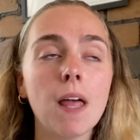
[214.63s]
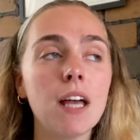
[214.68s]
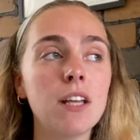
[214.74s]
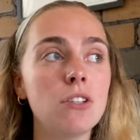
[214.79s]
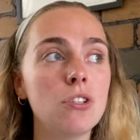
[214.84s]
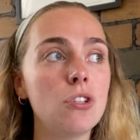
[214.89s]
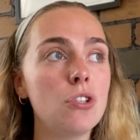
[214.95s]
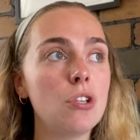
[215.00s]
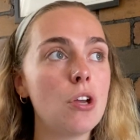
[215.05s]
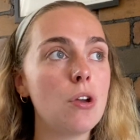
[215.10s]

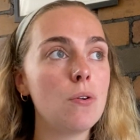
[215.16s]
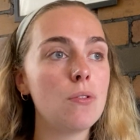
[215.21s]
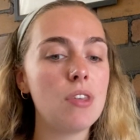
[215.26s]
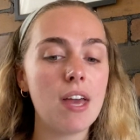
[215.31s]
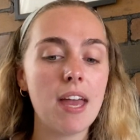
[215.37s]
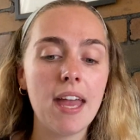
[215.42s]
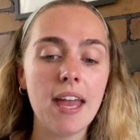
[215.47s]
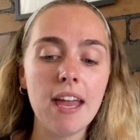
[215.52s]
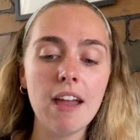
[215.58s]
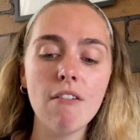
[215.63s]
And so
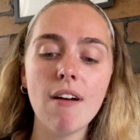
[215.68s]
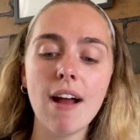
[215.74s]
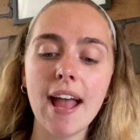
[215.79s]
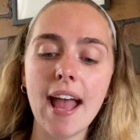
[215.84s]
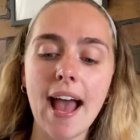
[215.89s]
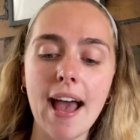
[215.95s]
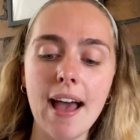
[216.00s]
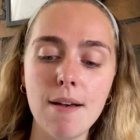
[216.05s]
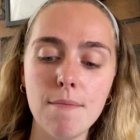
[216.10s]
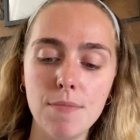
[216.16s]
the "here I
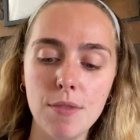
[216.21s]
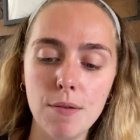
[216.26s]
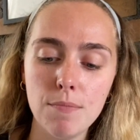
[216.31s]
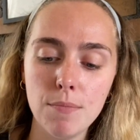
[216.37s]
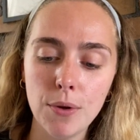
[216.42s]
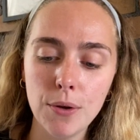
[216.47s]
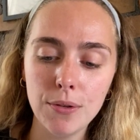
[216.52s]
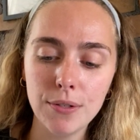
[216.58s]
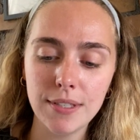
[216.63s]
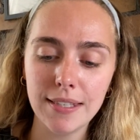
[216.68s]
am" that
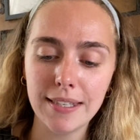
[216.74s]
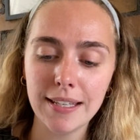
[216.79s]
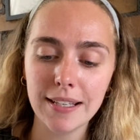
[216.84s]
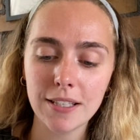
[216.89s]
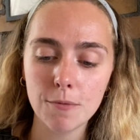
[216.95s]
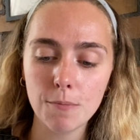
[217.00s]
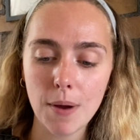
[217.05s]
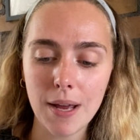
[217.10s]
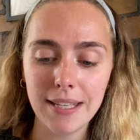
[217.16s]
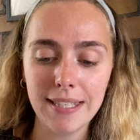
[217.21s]
Moses
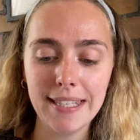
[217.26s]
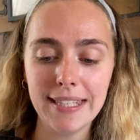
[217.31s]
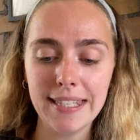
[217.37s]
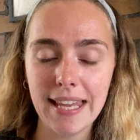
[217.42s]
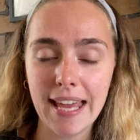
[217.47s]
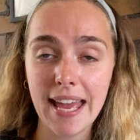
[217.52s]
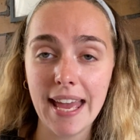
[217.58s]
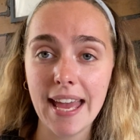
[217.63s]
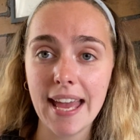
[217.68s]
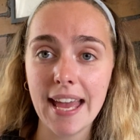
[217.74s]
expresses
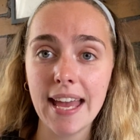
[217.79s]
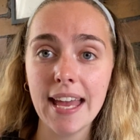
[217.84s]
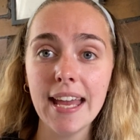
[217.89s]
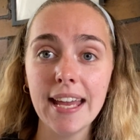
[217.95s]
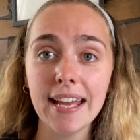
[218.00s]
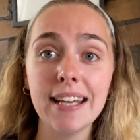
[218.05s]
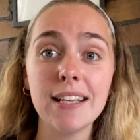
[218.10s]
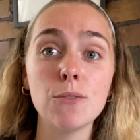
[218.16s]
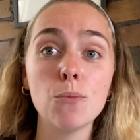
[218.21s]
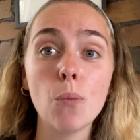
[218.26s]
here
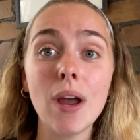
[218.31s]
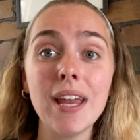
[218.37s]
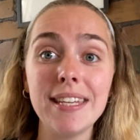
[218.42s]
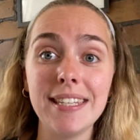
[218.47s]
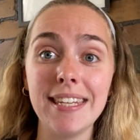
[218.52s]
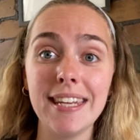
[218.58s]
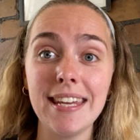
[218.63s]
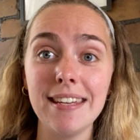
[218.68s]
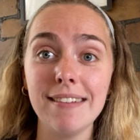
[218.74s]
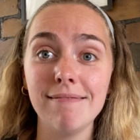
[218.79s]
is
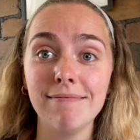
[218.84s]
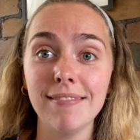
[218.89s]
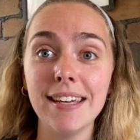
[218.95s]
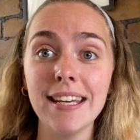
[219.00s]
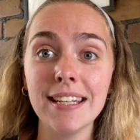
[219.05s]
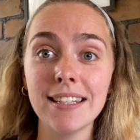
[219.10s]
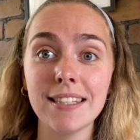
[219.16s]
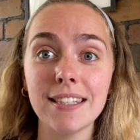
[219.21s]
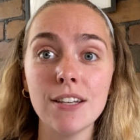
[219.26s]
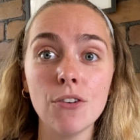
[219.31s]
weighty.
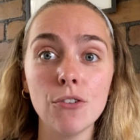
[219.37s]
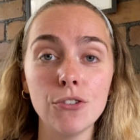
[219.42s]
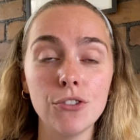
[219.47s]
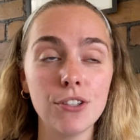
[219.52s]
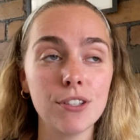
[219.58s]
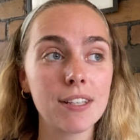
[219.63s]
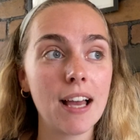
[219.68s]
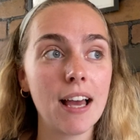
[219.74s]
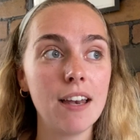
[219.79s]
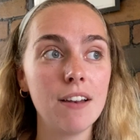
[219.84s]
It's not
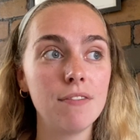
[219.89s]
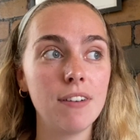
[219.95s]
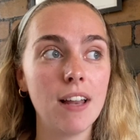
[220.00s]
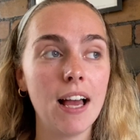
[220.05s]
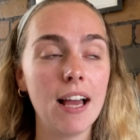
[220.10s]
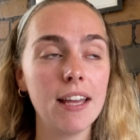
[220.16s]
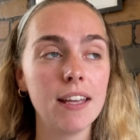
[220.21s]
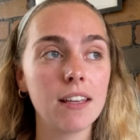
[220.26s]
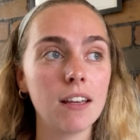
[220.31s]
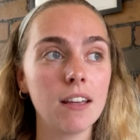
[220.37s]
just kind of
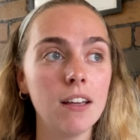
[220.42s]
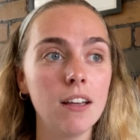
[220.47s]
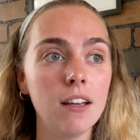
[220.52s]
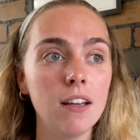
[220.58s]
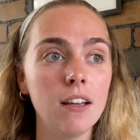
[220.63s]
like,